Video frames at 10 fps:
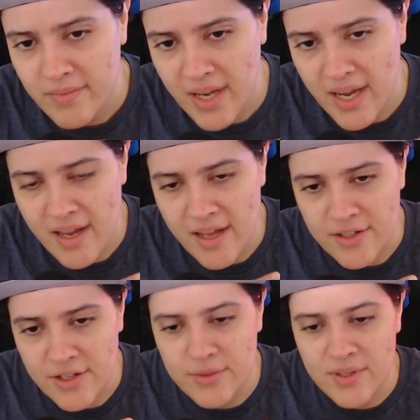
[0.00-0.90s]

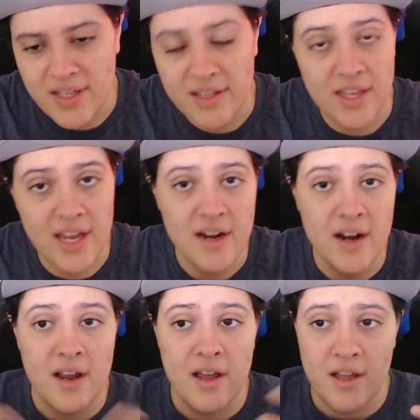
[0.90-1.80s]
And you think that
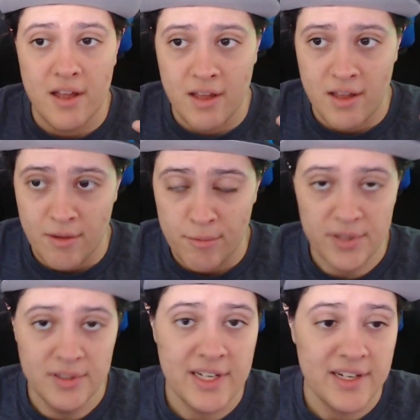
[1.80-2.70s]

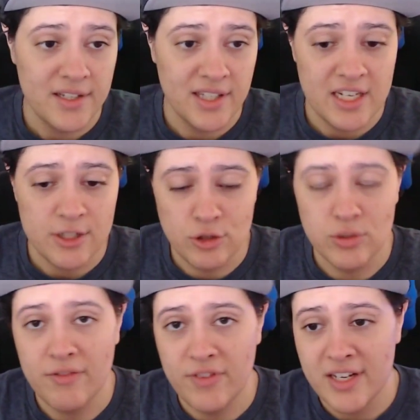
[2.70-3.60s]
politically
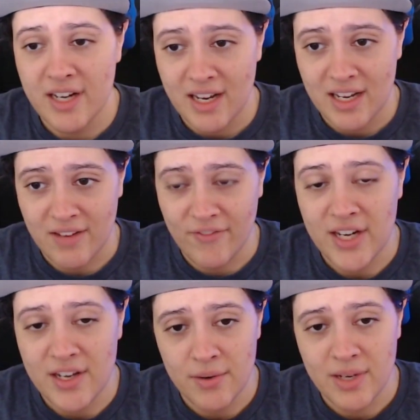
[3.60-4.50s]
driven
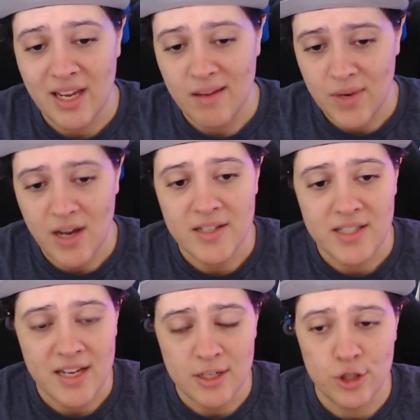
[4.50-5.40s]
video game
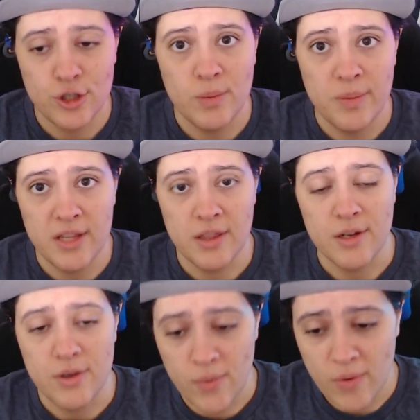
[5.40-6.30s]
content should be the
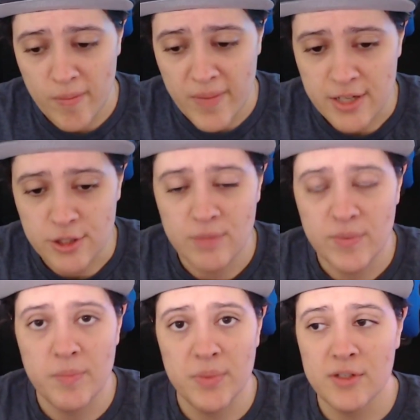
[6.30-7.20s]
norm and should
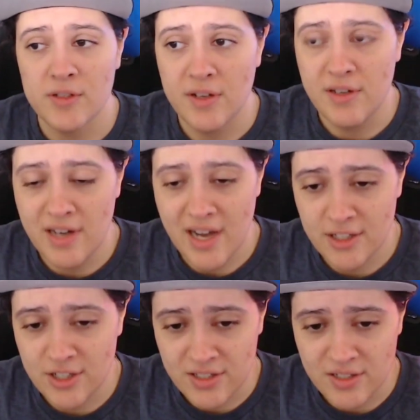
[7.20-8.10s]
be pushed on not
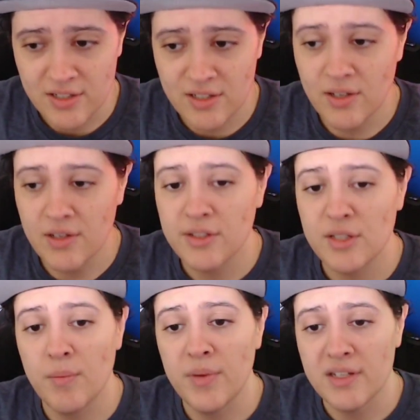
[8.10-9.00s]
just
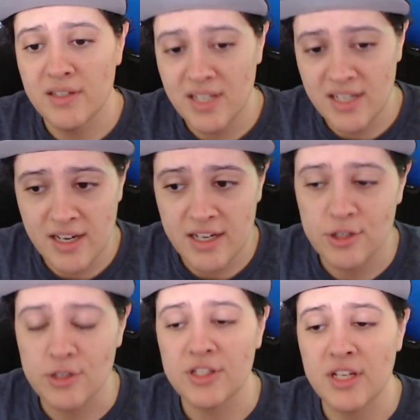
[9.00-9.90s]
adults, but
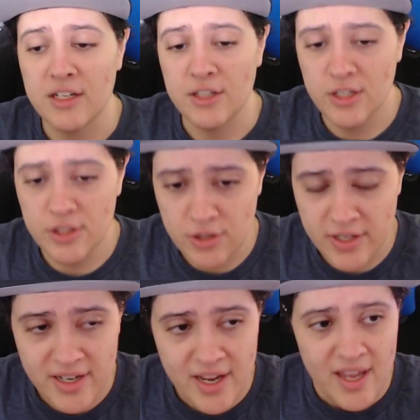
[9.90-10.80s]
teenagers and
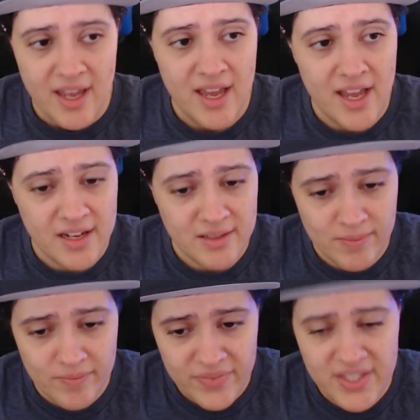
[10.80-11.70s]
children. And
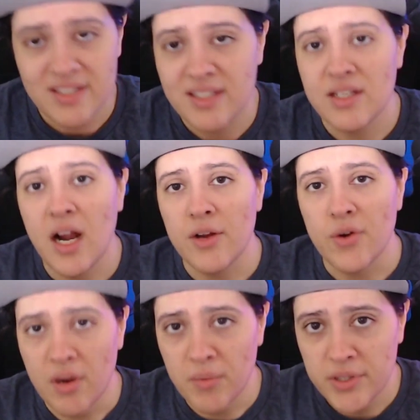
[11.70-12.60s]
this is not
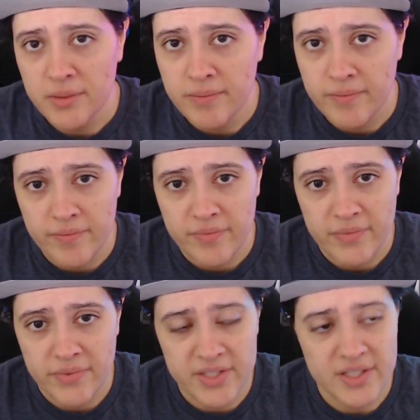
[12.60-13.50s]
normal.
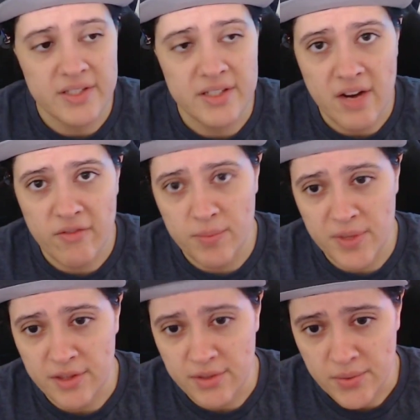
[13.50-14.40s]
This has never
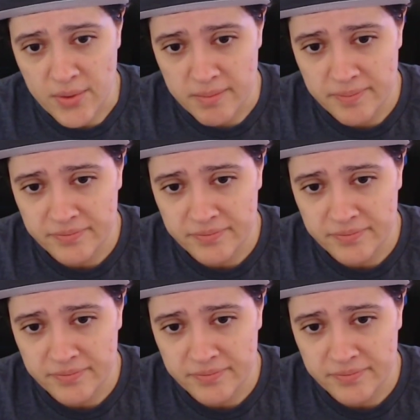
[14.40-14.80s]
been the norm.